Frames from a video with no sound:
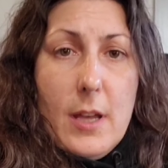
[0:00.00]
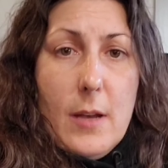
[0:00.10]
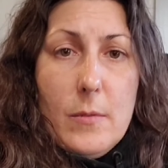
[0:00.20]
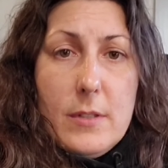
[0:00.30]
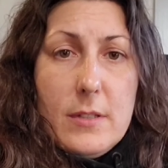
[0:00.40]
when
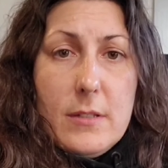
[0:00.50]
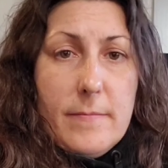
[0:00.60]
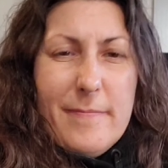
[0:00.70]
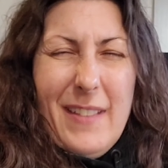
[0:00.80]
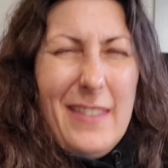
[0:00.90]
I was,
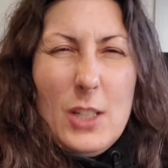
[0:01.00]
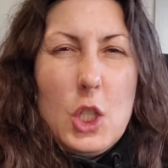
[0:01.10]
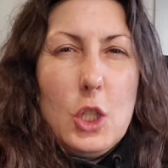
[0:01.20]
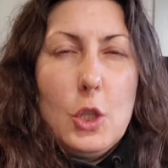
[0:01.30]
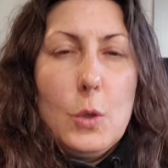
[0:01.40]
I
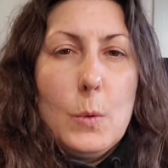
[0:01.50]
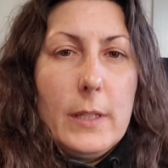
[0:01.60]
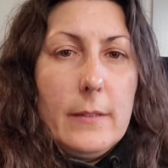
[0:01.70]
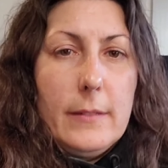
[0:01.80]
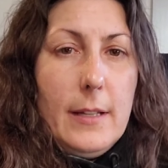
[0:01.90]
think,
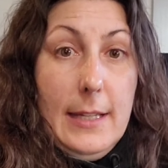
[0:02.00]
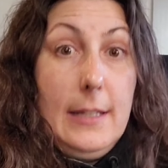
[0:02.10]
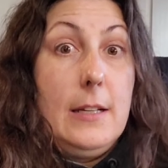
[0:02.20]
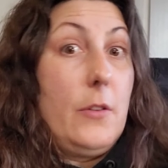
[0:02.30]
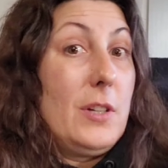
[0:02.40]
2
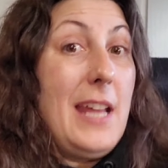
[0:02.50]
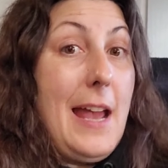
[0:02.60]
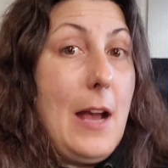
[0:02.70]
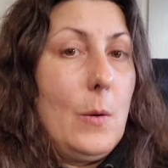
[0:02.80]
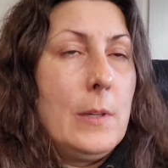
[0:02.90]
in another
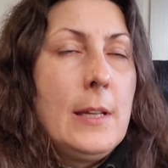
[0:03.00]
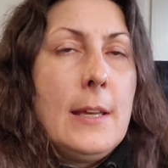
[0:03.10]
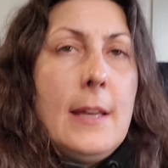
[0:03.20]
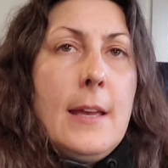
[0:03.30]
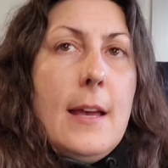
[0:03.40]
town.
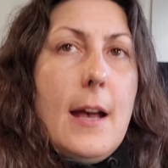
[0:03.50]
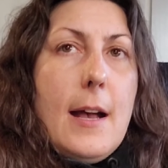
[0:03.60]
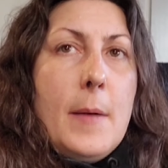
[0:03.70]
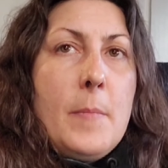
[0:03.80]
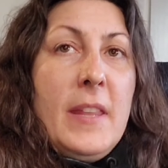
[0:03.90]

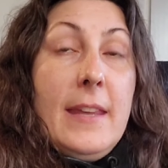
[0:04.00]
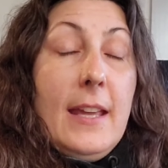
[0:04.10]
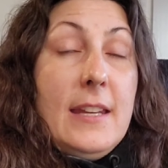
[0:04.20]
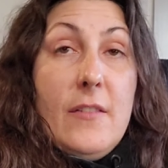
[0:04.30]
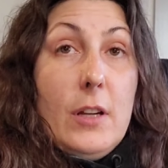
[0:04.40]
And they
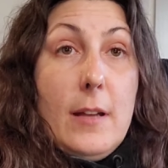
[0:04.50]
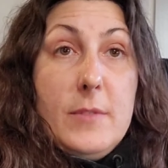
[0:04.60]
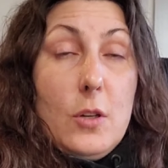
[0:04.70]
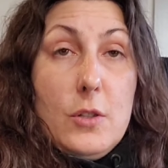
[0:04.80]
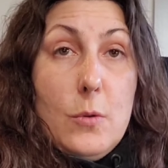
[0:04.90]
had never
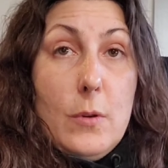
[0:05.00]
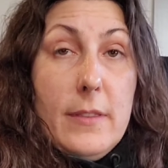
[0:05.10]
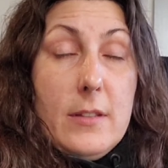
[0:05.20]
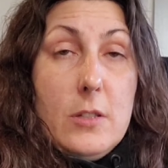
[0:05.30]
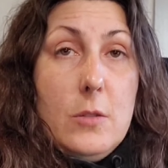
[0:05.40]
come to her door
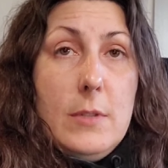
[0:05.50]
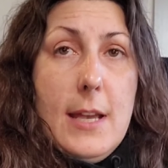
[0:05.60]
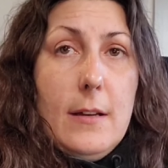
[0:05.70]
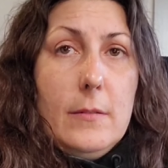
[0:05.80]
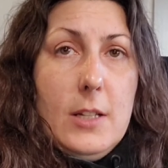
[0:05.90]
in this new
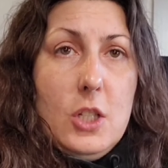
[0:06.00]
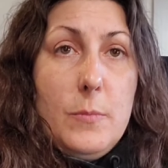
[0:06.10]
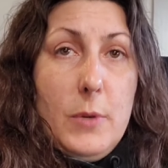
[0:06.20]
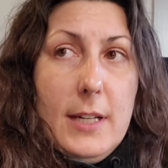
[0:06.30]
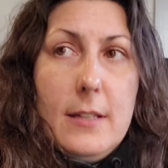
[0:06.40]
town. And
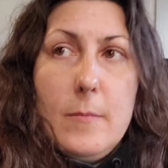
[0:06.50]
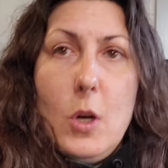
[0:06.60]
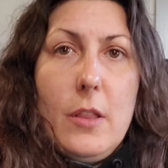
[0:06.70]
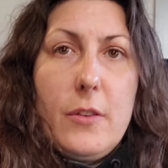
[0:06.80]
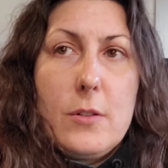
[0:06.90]
she prayed to them
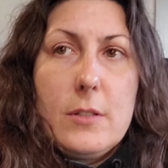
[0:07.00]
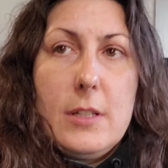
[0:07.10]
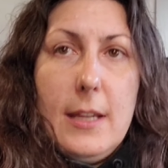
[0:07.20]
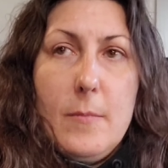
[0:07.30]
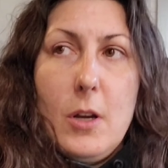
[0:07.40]
on
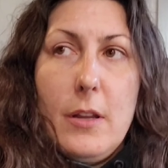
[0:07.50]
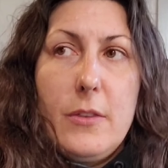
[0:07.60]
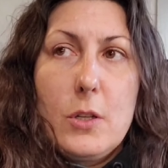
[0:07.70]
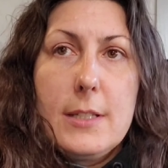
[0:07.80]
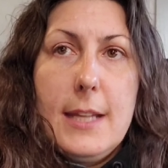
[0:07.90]
him on a
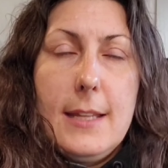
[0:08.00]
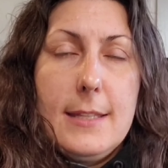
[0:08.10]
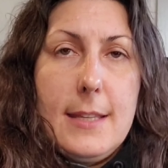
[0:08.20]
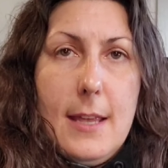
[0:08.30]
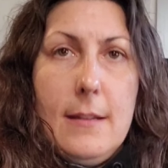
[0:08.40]
Thursday
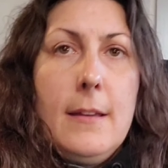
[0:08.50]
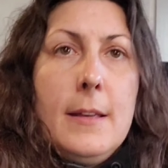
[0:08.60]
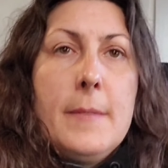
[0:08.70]
and said,